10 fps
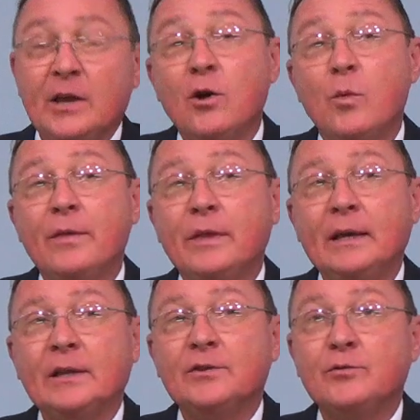You know, one thing
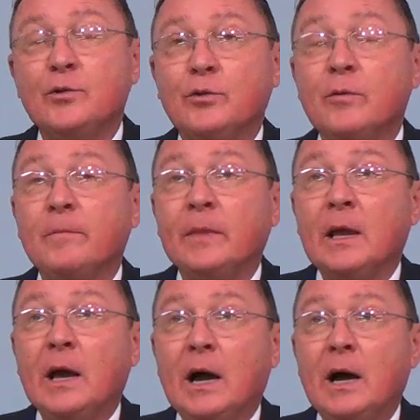yeah. that's true
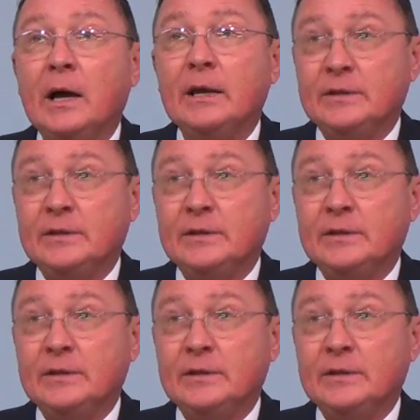uh,